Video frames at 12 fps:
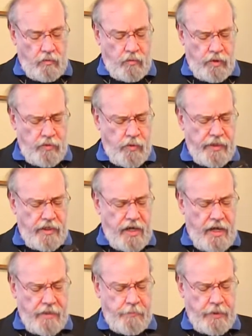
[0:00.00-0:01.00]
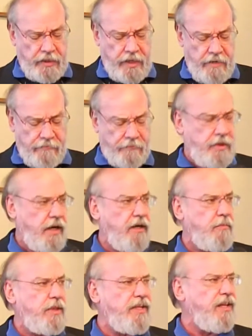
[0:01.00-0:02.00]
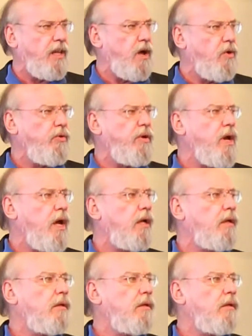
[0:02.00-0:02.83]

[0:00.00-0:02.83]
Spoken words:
would we not be left terribly alone?